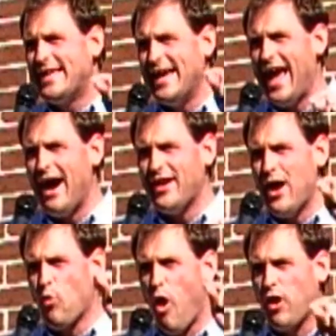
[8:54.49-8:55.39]
Get out
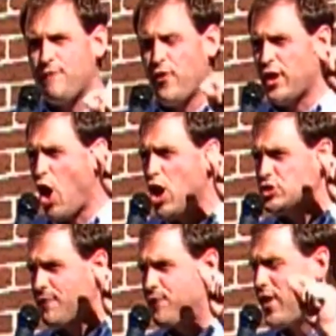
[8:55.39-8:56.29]
and work for the
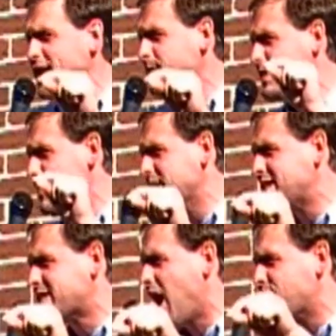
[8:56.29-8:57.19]
cause of freedom,
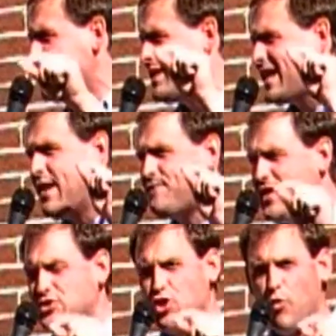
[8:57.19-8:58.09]
limited government, and
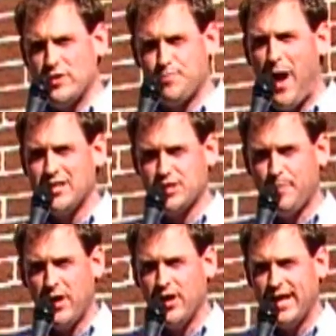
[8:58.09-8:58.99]
fiscal
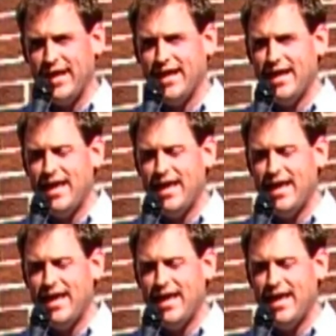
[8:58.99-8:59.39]
responsibility.